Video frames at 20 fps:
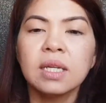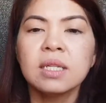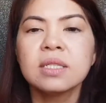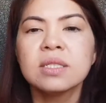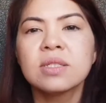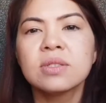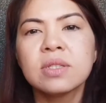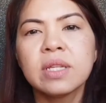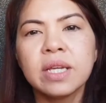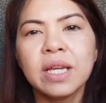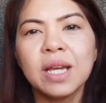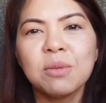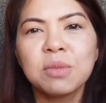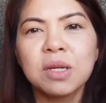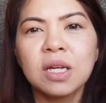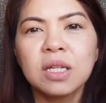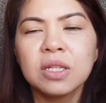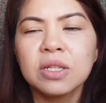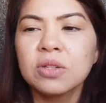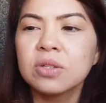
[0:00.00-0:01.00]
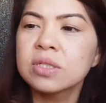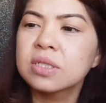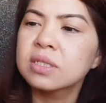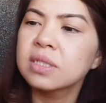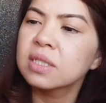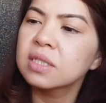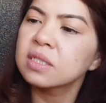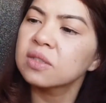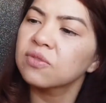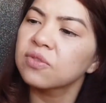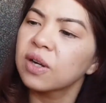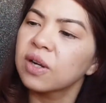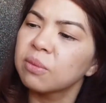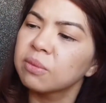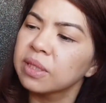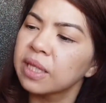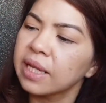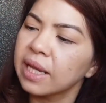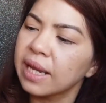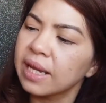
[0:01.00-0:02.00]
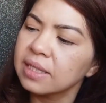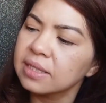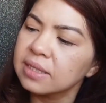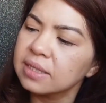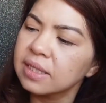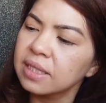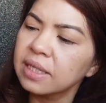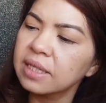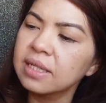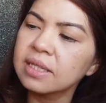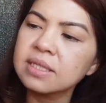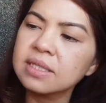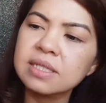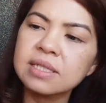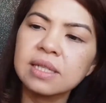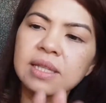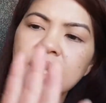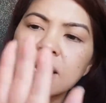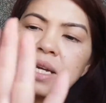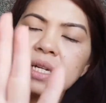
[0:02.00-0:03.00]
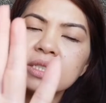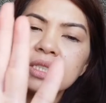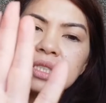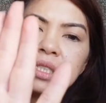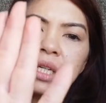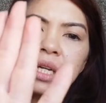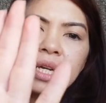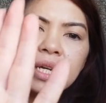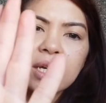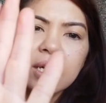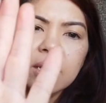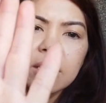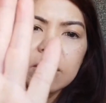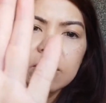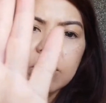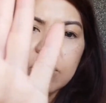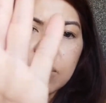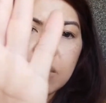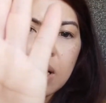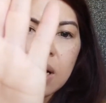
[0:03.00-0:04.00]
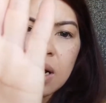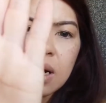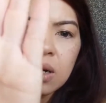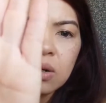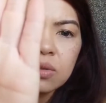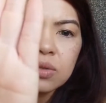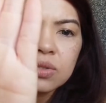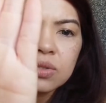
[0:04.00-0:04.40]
And today I'm gonna use this from the Essence Lash and Brow